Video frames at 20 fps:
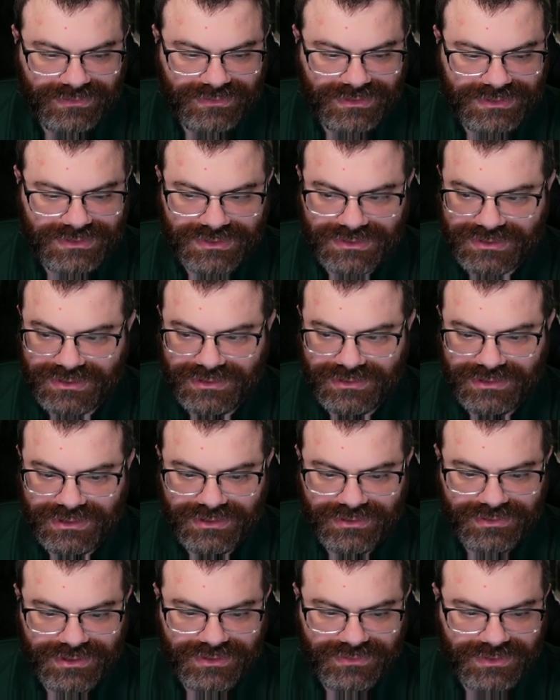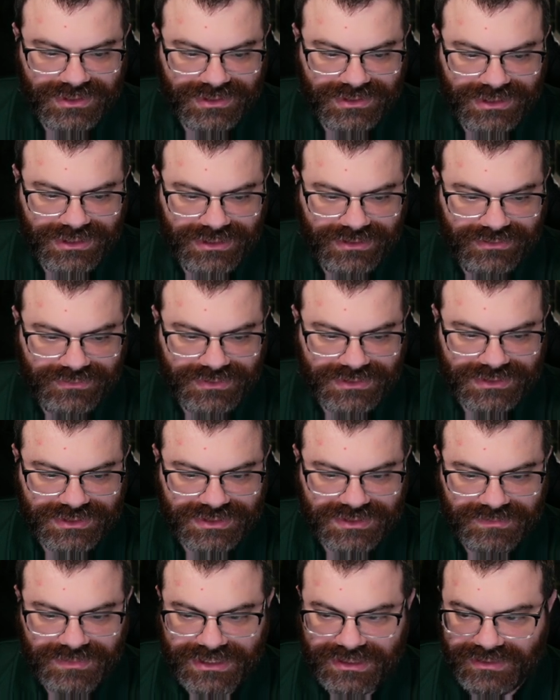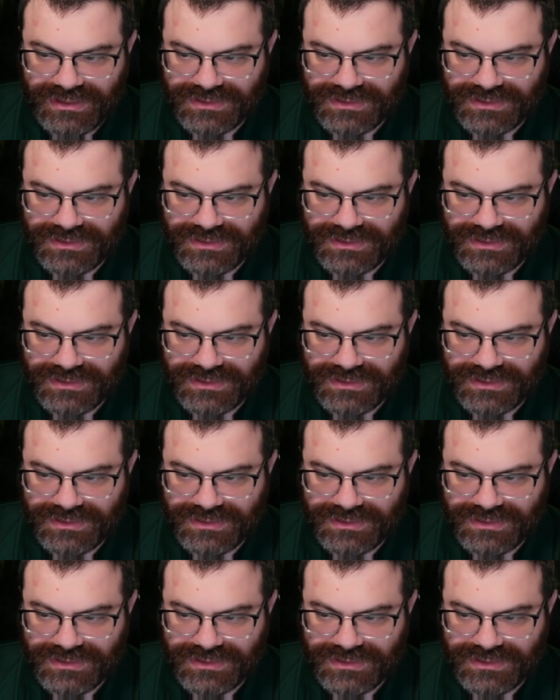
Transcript: This is certainly going quickly. Three, six pair,